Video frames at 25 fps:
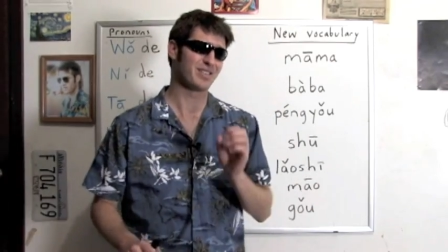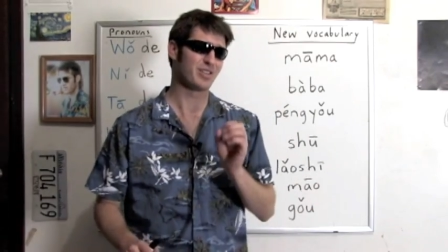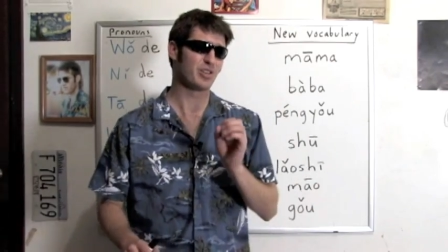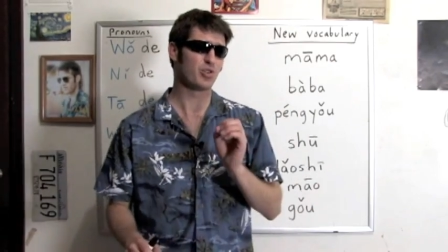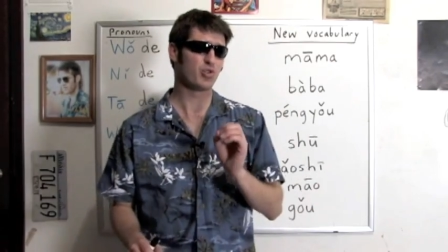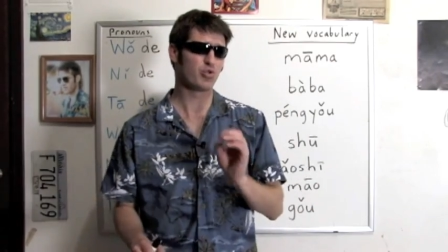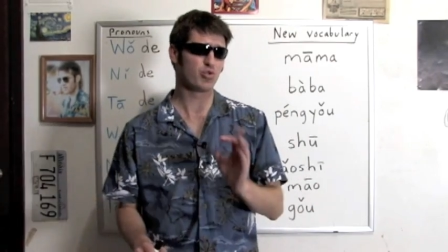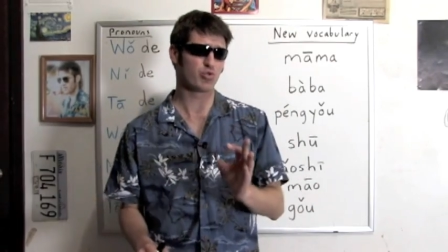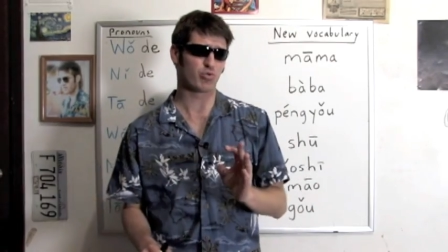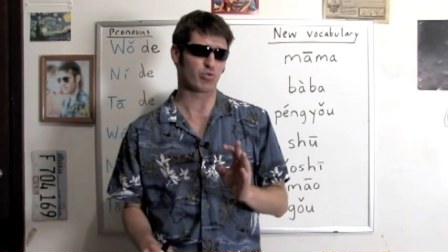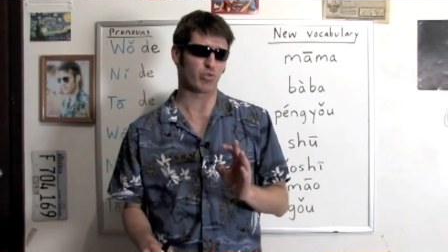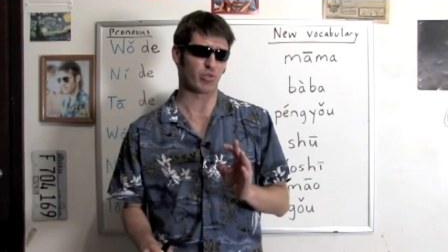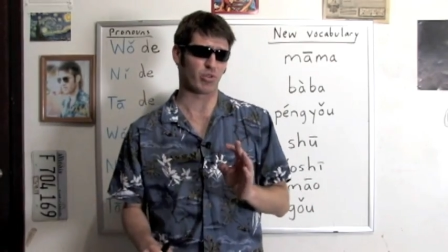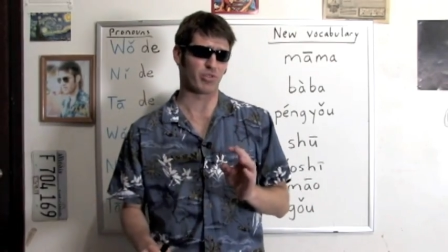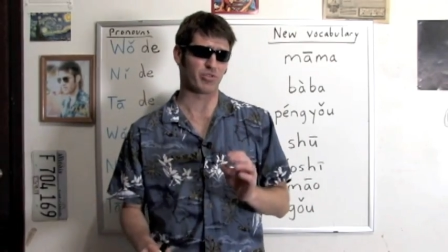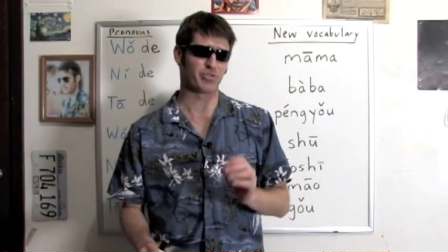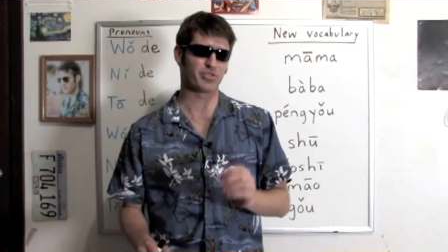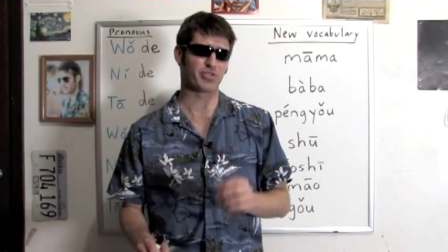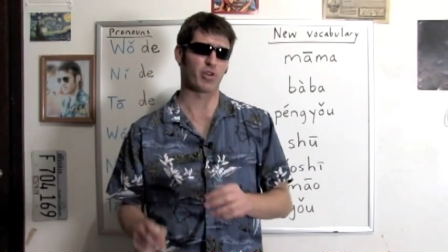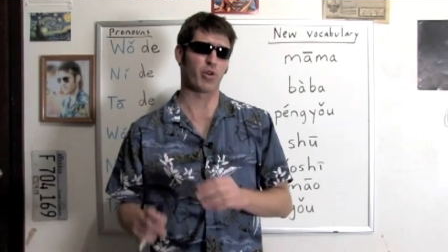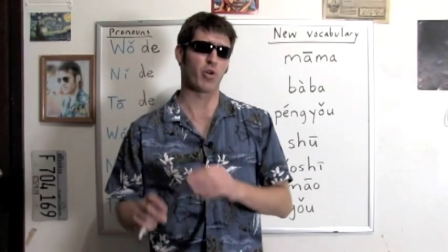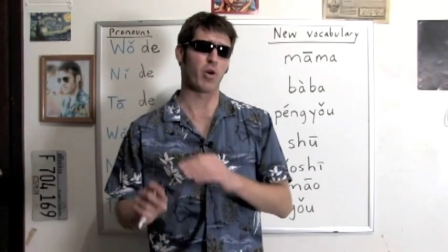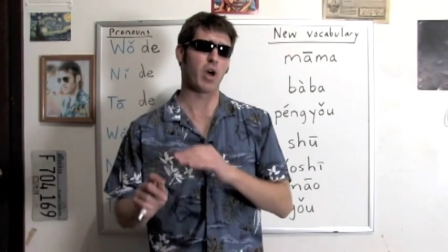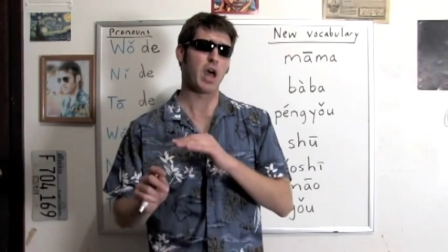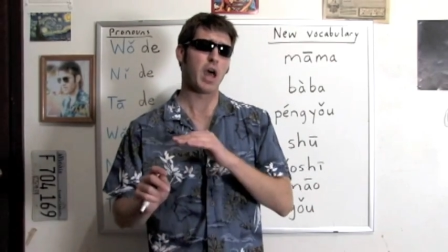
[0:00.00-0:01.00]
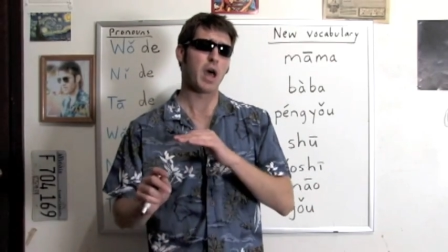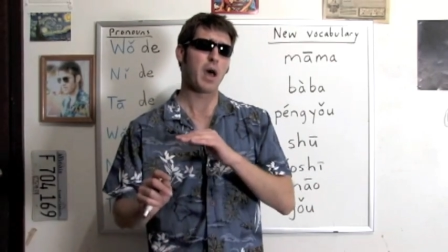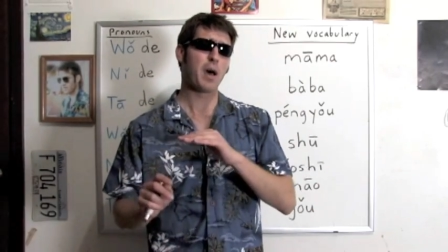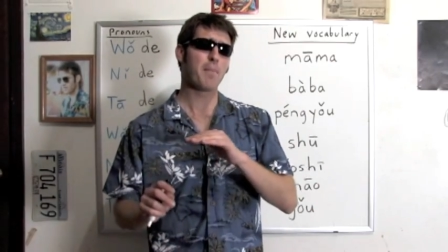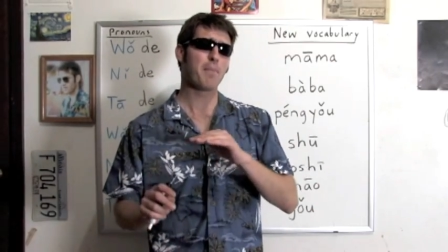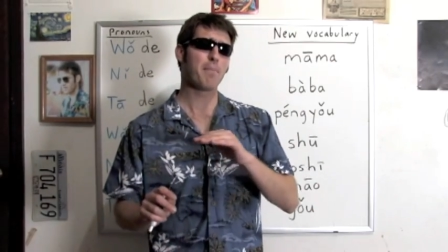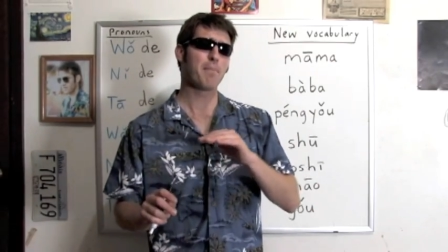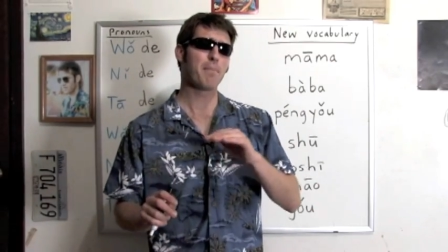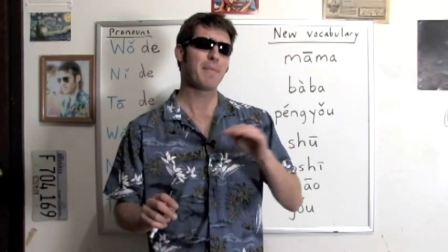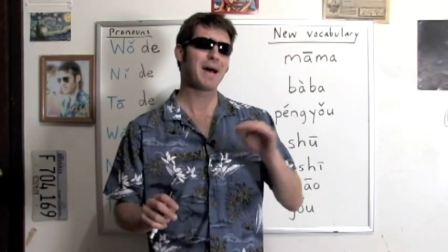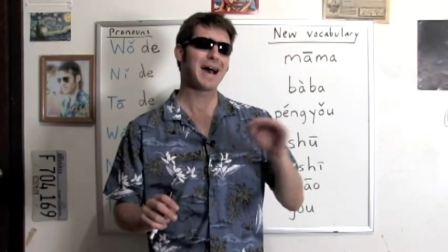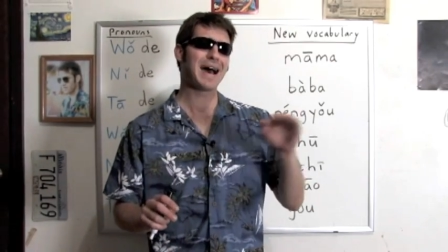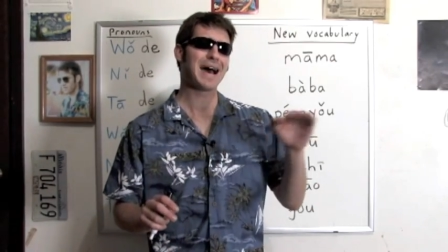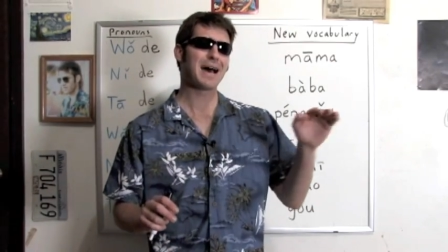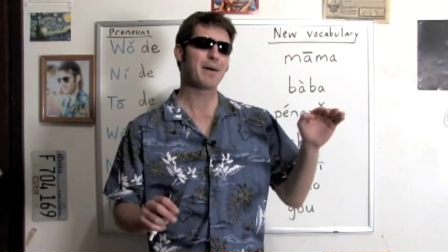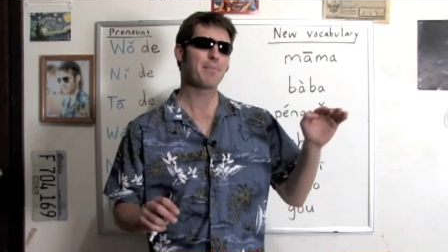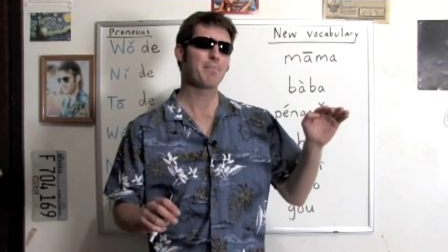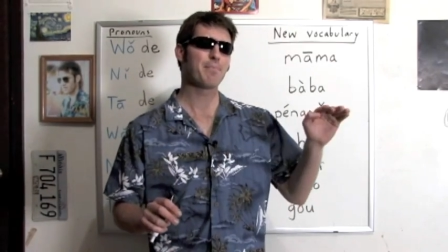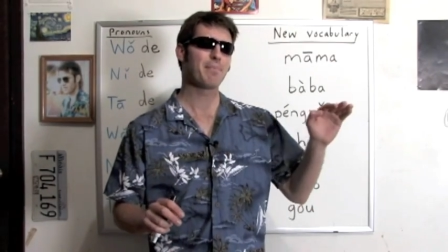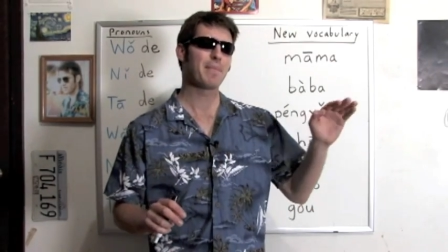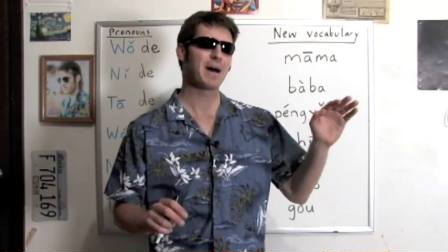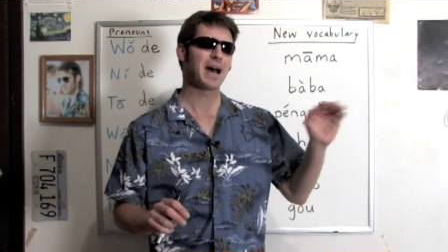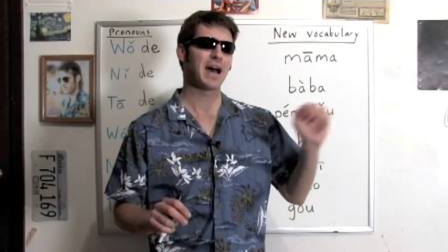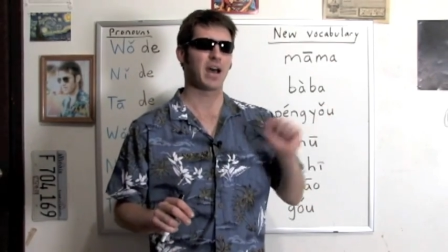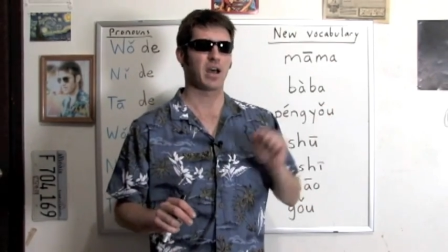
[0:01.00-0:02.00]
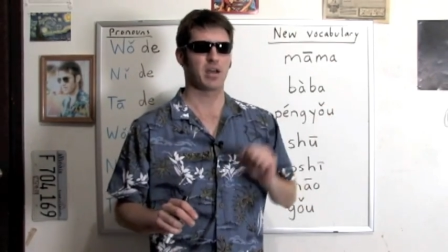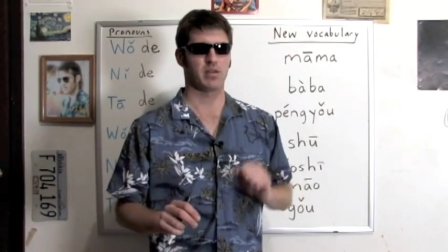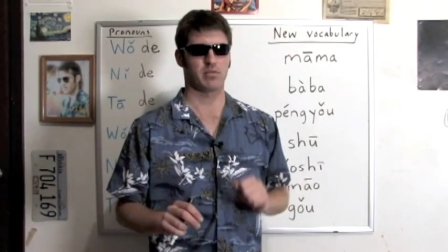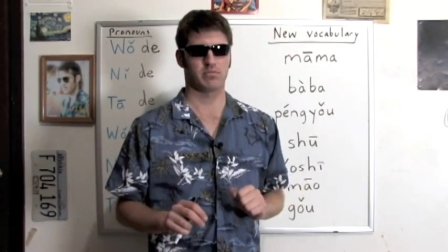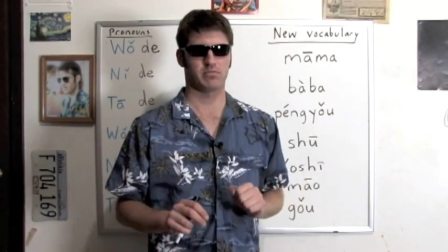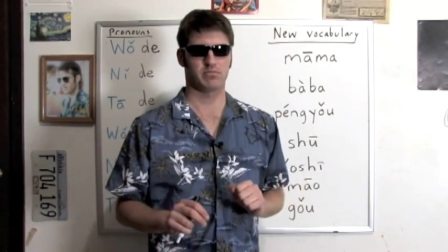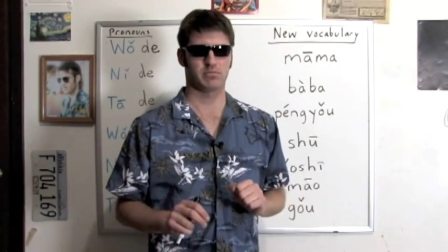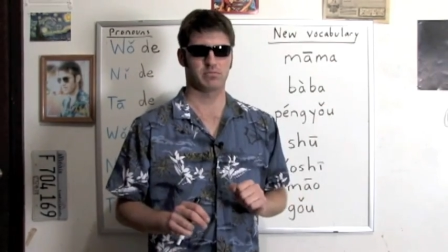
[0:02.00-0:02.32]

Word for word: neutral so mama